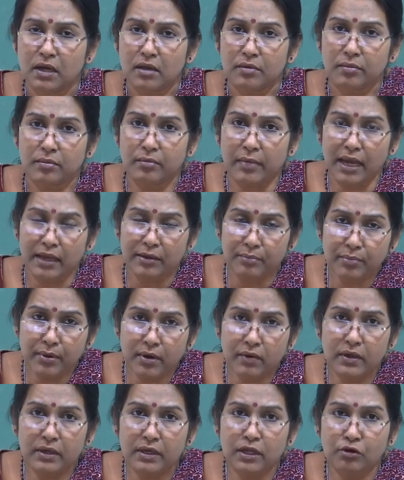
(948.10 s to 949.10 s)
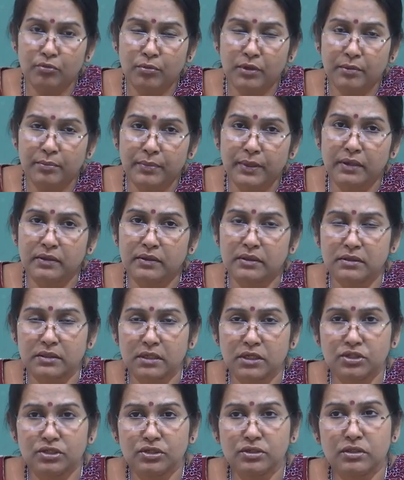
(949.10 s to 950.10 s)
manpower, human being,
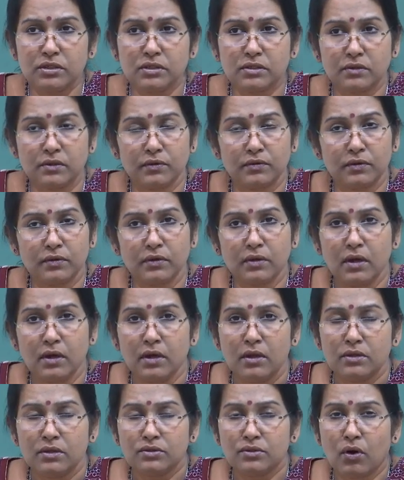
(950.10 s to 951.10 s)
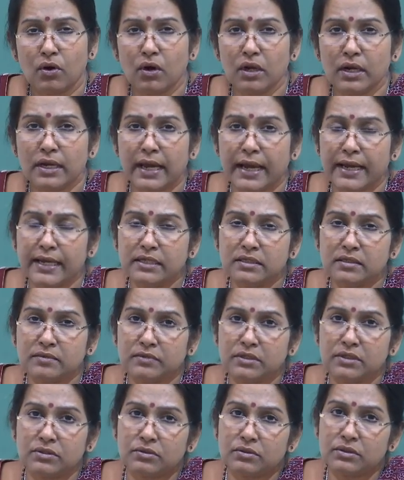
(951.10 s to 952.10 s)
researchers. So, all kinds of
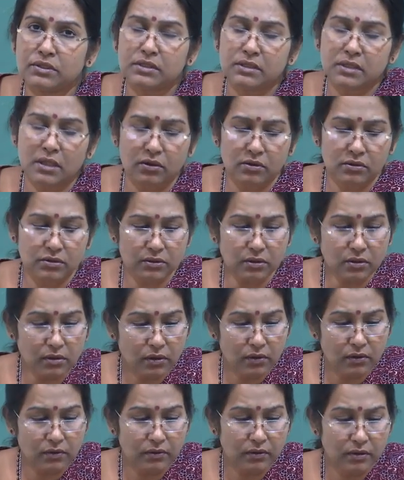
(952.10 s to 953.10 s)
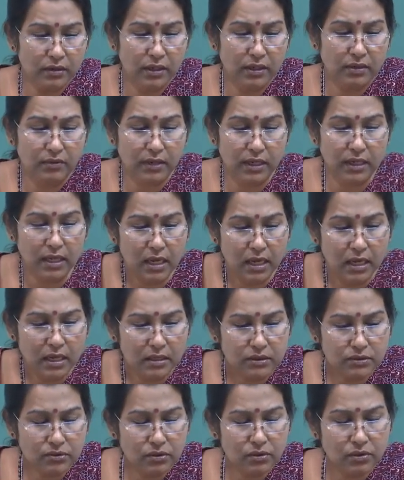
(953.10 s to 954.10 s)
resources are also required.
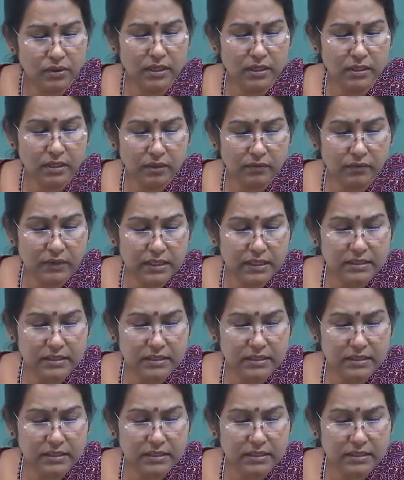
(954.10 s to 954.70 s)
So, here we can